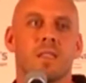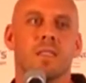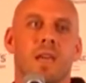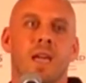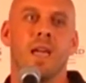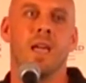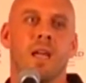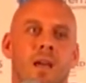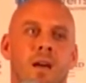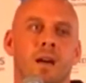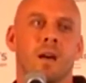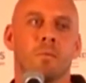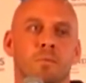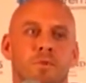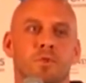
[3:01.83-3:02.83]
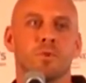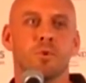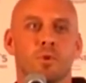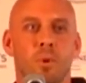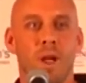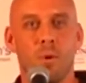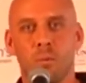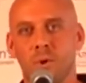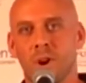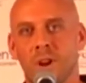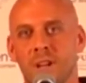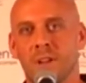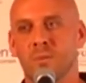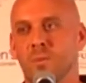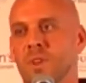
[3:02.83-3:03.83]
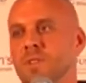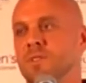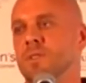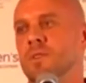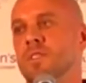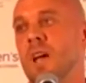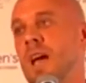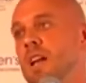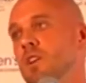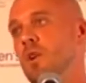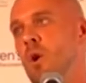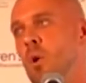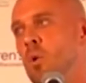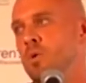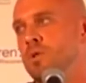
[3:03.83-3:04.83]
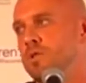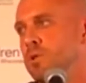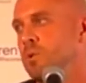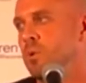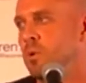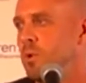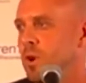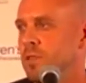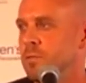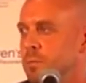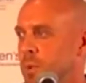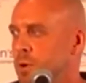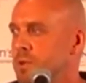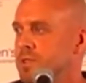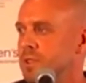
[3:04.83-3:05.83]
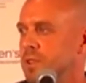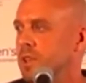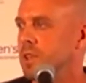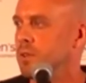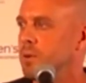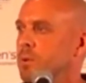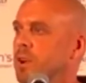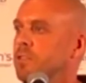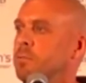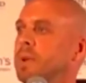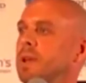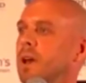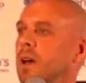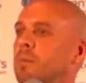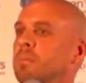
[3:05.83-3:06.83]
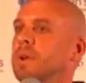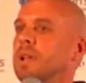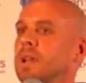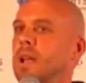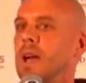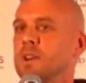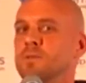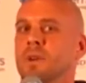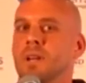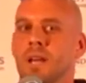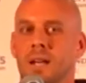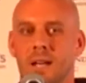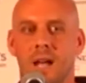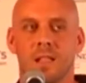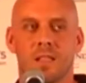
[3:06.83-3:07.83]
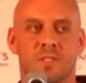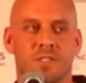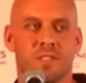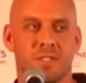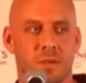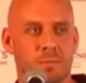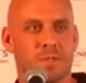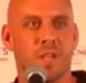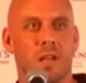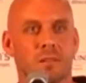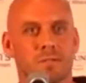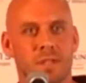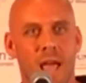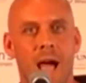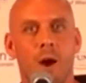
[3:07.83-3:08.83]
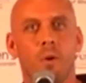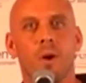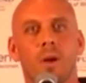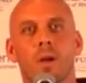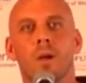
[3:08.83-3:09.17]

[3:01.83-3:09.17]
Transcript: they do great work in research. I know two who have become pediatric oncologists themselves now.